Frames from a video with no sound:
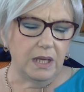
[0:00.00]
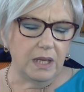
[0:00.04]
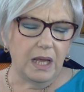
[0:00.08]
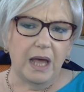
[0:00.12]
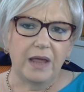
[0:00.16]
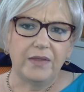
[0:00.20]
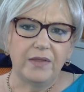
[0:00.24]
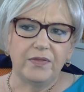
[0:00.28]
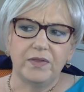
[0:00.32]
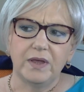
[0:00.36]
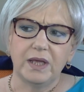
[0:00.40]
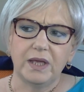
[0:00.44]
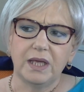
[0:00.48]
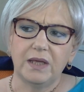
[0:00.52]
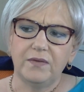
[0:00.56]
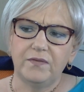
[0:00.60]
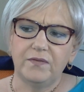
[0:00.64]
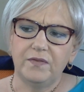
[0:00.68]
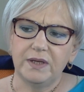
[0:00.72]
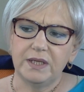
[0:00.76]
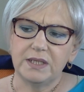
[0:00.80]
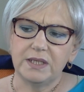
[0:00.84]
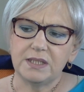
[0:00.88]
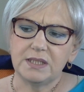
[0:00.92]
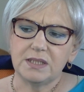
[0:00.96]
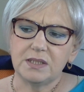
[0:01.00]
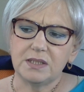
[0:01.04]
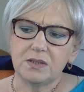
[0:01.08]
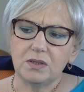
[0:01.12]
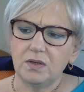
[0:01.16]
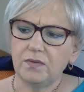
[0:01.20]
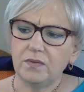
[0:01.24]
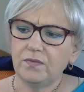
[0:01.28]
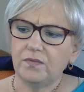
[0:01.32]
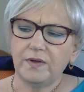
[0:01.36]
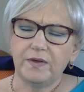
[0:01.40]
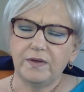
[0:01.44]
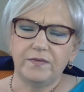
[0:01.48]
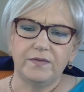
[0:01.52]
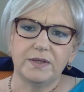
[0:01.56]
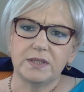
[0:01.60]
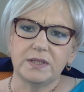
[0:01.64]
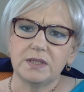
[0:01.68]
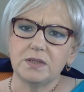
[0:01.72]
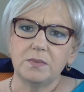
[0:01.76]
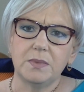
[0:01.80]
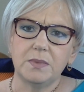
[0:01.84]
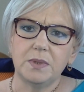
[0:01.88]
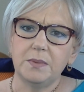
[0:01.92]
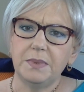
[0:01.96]
I think if it's
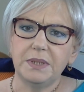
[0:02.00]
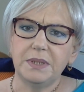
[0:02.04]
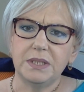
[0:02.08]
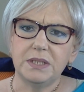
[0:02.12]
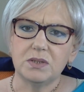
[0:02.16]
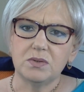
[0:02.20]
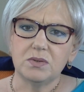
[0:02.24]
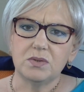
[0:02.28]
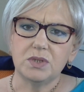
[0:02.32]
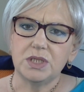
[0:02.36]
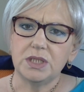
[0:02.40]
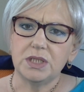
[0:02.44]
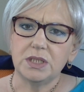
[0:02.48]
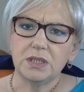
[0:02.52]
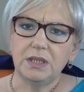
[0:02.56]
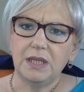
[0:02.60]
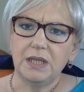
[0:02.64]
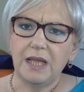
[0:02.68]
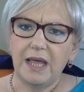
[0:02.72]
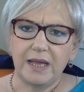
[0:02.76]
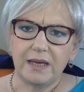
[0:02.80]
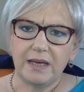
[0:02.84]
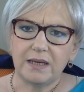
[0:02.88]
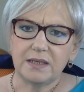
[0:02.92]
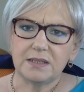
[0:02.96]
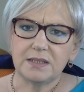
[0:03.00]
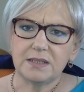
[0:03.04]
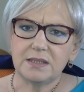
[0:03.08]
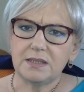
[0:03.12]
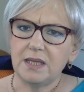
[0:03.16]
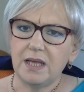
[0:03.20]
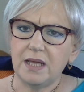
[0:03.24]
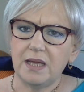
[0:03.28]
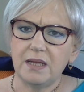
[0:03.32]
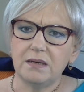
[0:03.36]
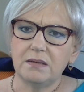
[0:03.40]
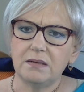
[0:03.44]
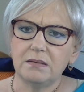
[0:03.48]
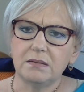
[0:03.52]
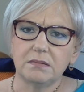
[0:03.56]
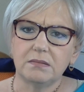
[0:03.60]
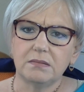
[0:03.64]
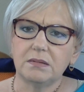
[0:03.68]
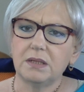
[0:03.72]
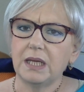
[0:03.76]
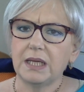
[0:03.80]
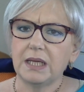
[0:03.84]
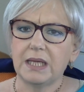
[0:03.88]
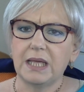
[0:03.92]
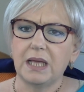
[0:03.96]
something being done to your legs, then
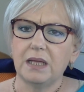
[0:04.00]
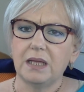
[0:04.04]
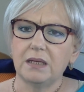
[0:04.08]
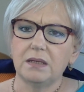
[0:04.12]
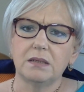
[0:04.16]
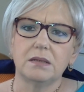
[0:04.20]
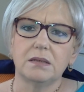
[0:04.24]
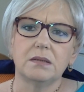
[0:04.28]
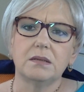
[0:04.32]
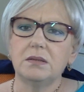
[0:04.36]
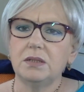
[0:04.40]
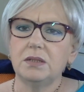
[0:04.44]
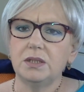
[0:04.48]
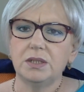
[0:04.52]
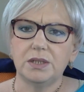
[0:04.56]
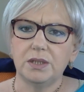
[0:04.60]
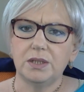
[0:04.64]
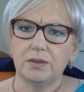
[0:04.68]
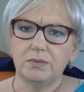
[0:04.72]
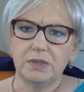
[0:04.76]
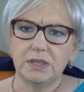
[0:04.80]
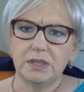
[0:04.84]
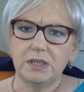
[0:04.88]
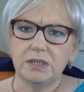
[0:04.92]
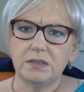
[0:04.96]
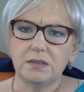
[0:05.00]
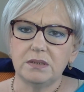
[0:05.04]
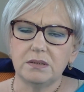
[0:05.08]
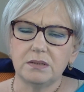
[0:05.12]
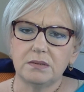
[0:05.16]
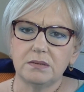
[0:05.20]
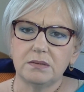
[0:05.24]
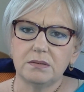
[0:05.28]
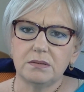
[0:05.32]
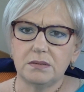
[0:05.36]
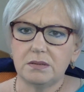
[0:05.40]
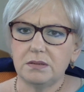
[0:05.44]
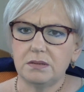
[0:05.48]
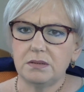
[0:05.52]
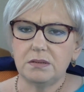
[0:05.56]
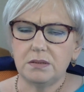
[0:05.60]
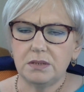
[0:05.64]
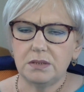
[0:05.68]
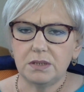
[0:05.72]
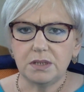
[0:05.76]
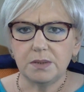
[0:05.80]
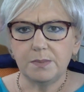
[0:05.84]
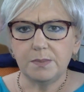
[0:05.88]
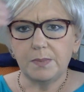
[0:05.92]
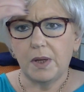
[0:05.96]
again you don't need
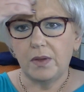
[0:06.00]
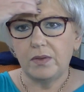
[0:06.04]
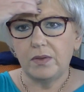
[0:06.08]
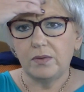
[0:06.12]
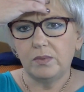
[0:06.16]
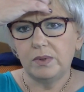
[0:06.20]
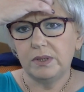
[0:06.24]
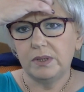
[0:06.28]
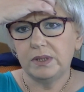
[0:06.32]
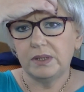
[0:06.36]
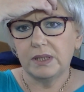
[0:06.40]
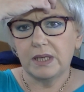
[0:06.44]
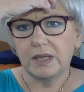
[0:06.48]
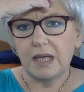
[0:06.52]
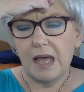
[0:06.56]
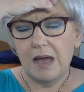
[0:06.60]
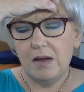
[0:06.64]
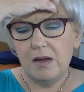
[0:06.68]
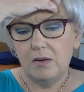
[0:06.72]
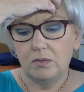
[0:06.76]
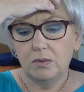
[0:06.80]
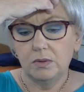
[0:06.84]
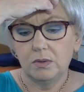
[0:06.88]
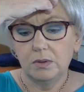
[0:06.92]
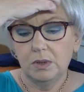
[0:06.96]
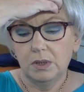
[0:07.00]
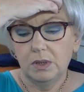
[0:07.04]
to bother with the gown.